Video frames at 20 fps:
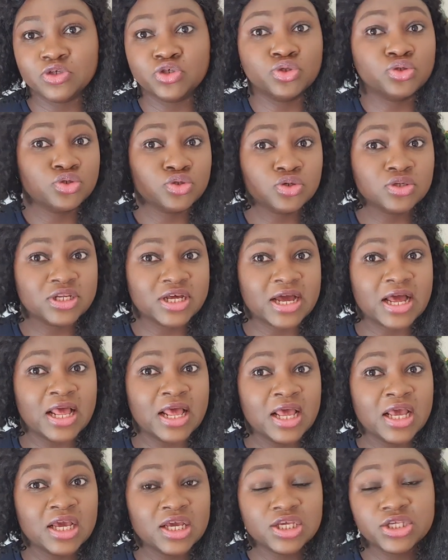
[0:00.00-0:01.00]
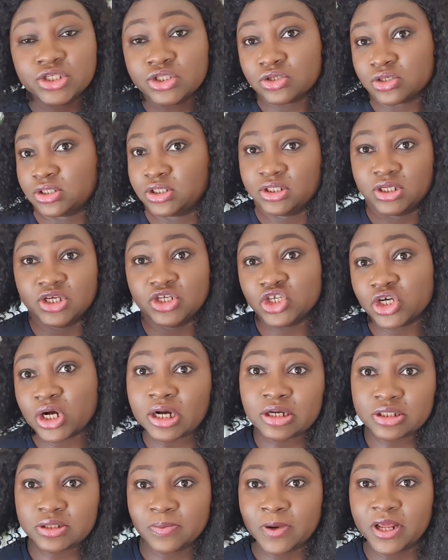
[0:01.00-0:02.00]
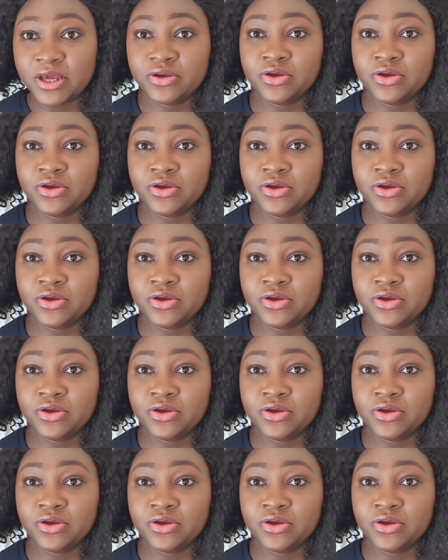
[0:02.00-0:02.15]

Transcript: You should know that it's not a child's play.